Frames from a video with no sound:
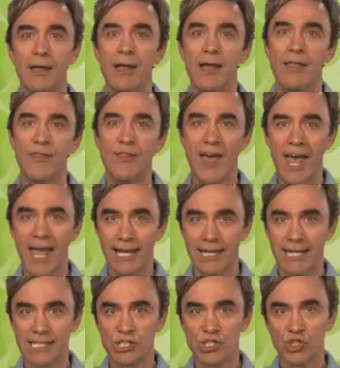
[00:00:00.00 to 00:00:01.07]
Then
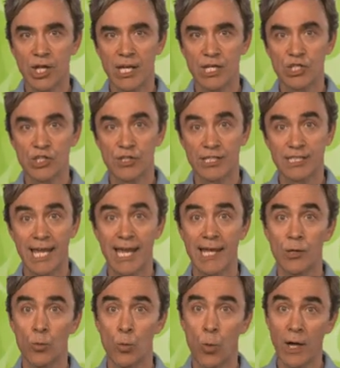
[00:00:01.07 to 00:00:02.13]
exchange the
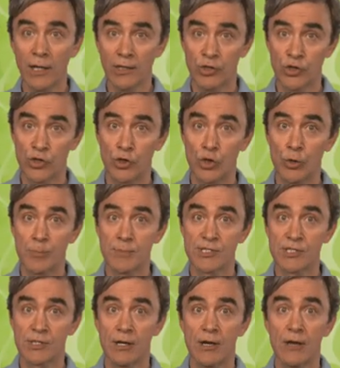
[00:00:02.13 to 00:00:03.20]
10 1 cubes